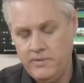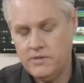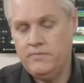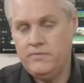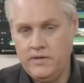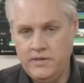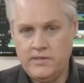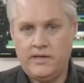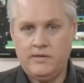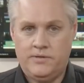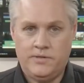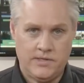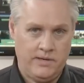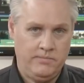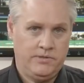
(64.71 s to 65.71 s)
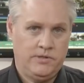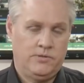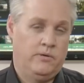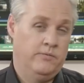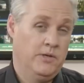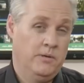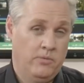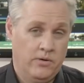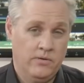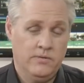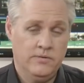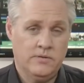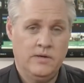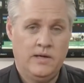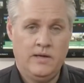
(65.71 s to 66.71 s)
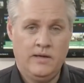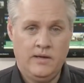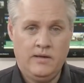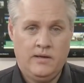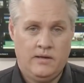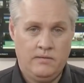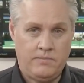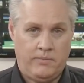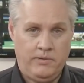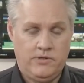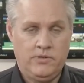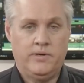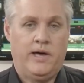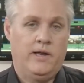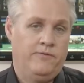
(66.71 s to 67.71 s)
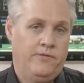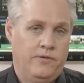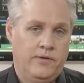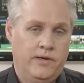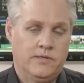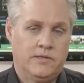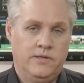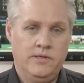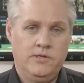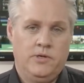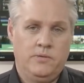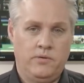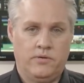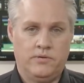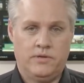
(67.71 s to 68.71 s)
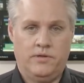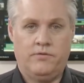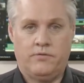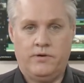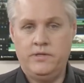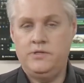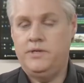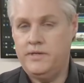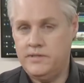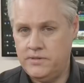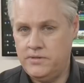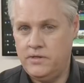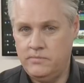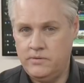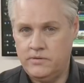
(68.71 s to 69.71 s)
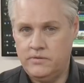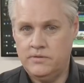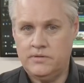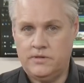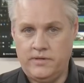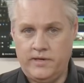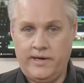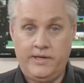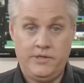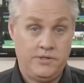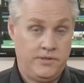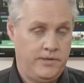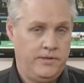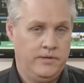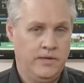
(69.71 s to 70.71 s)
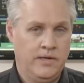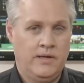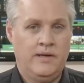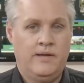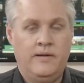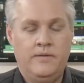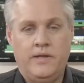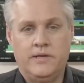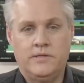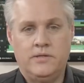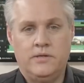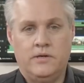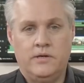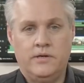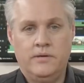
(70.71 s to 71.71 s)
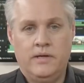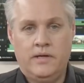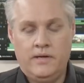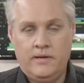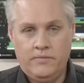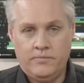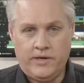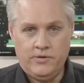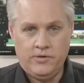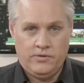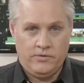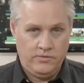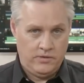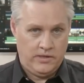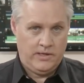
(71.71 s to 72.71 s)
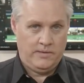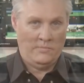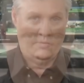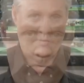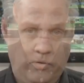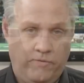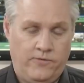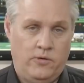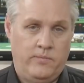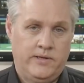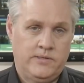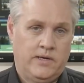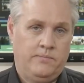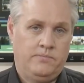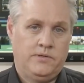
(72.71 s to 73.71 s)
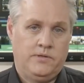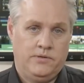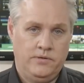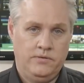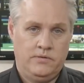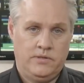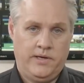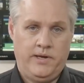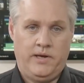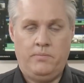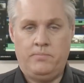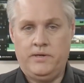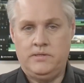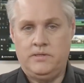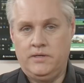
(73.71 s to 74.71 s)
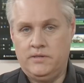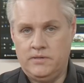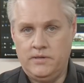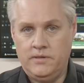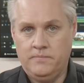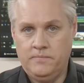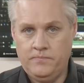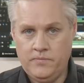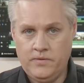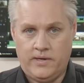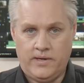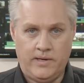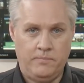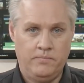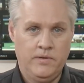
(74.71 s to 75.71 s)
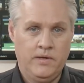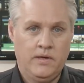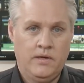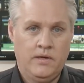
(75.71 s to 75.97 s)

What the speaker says: much exactly the same as the 12G models, but we took out a few things. So these new models are 3G SDI models, so they're HD SDI. They do all the formats up to 1080p 60. And